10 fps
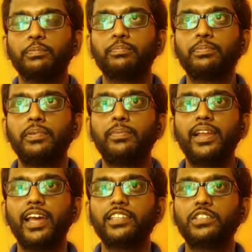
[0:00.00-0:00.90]
So
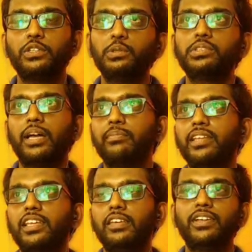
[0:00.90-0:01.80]
people has to do
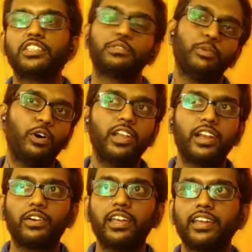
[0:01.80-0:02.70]
something even
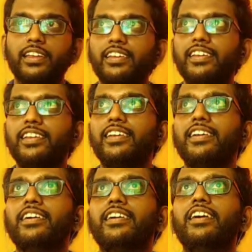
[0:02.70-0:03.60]
smaller. Okay.
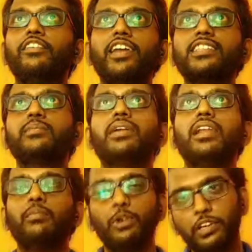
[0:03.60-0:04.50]
For
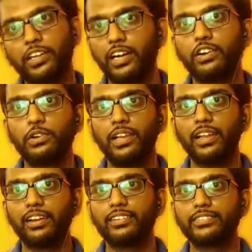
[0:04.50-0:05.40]
example, a motor
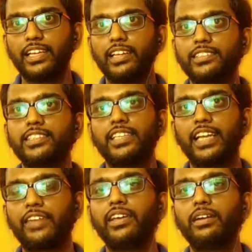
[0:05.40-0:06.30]
controller,
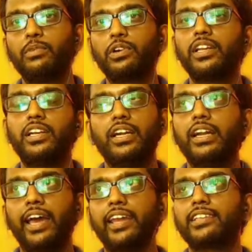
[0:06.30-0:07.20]
just driving a motor
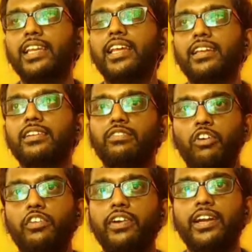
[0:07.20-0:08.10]
in direction
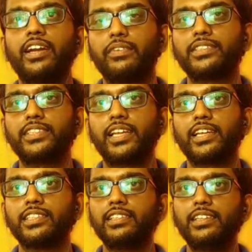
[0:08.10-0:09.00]
like forward and reverse
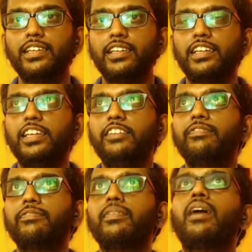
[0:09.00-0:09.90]
direction.
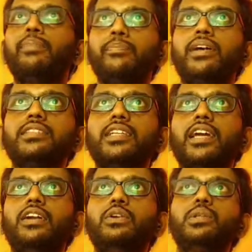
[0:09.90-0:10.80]
If a
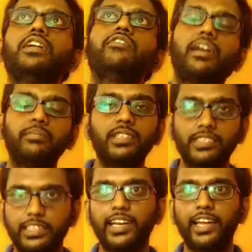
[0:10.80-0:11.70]
person can do that from
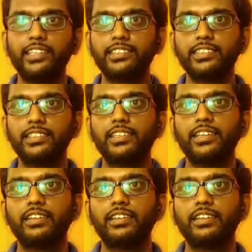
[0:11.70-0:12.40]
the scratch